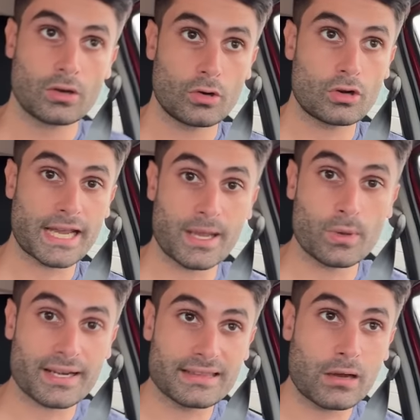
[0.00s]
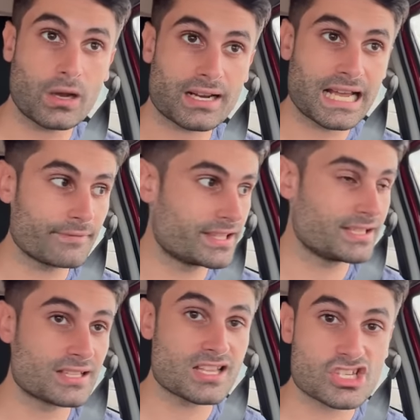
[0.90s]
Okay, we are now arrived
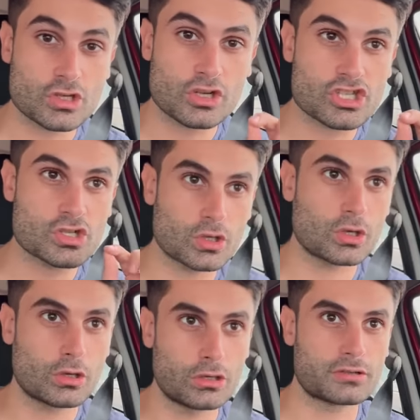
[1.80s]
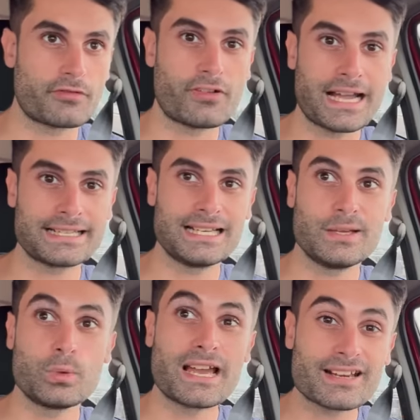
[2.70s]
in uh, Sorsogon, finally.
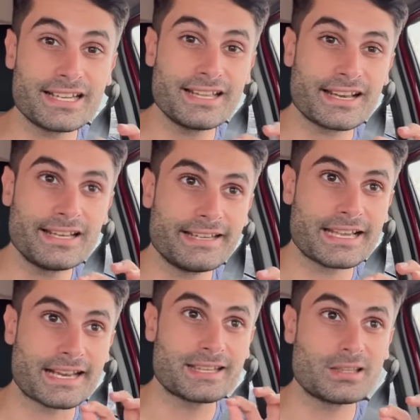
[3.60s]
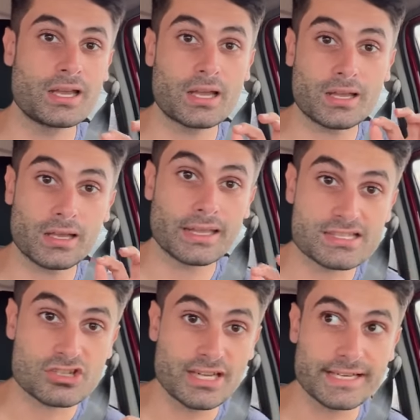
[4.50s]
We are really, really near, and uh,
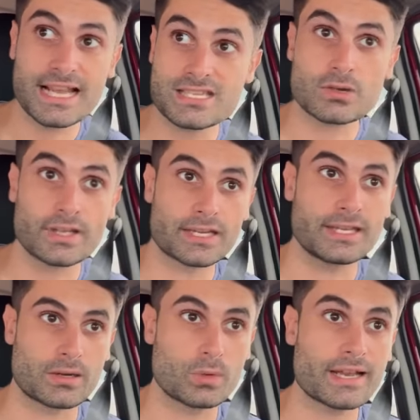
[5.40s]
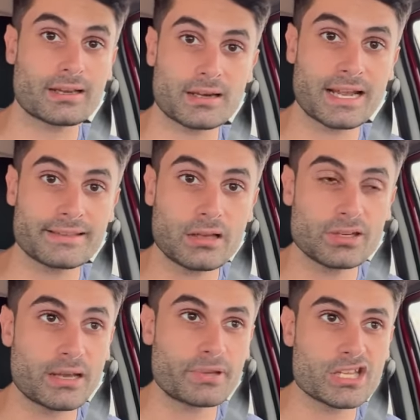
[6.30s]
it's really nice over here. We are right now
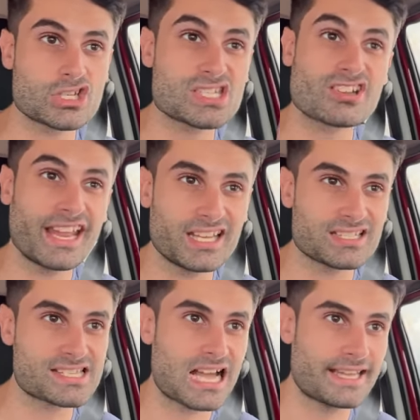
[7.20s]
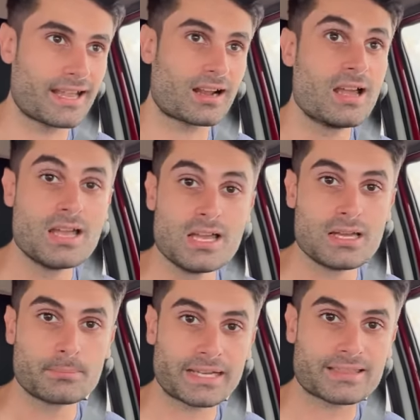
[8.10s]
in a bridge, it's raining, Siam
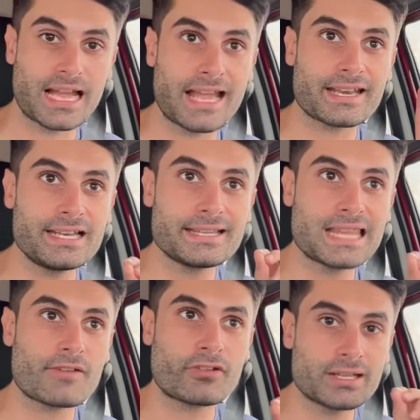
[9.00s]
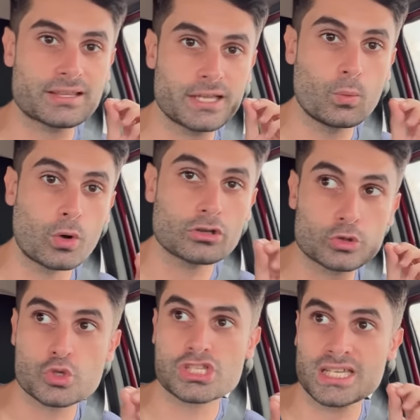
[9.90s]
but I really definitely want
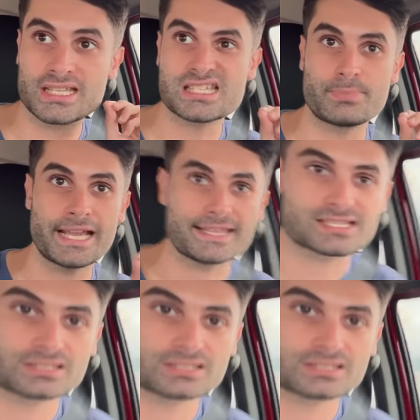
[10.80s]
to see this place